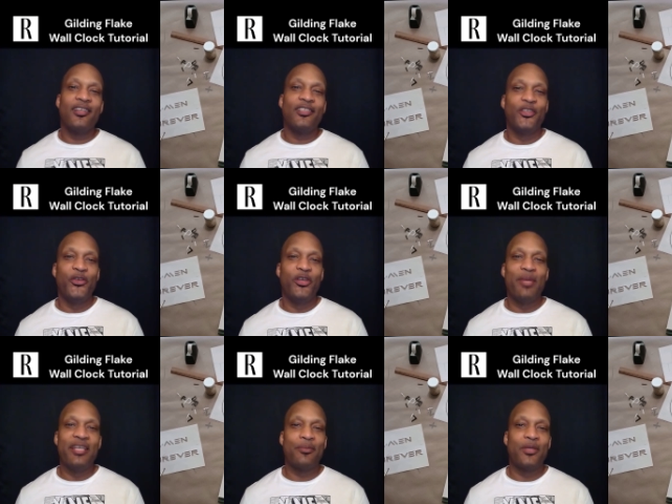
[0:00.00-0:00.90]
so you can
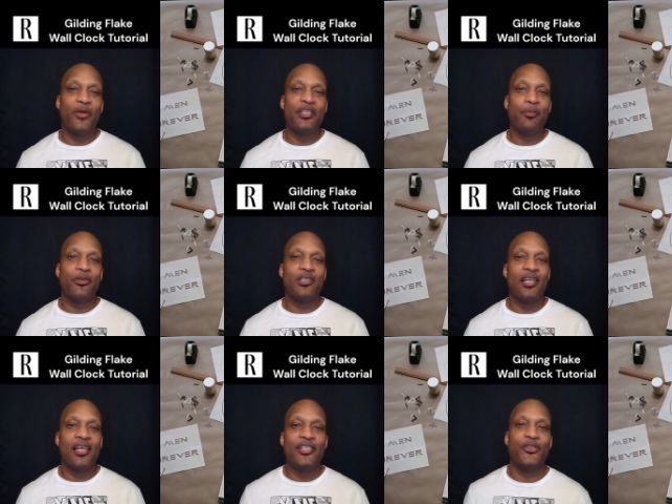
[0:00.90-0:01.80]
make something great to
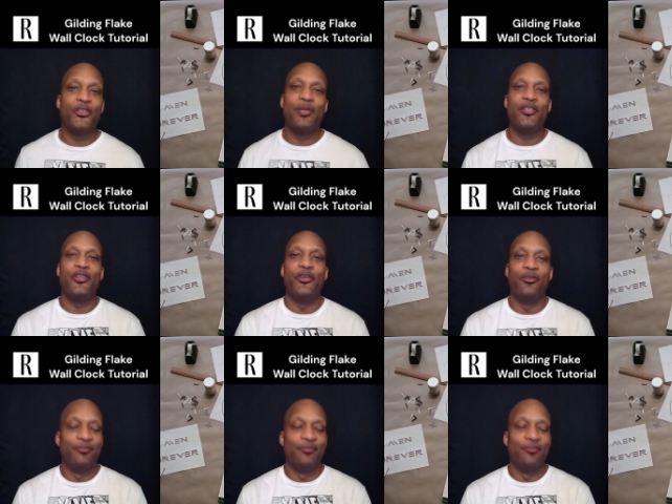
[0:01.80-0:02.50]
personalize your space too.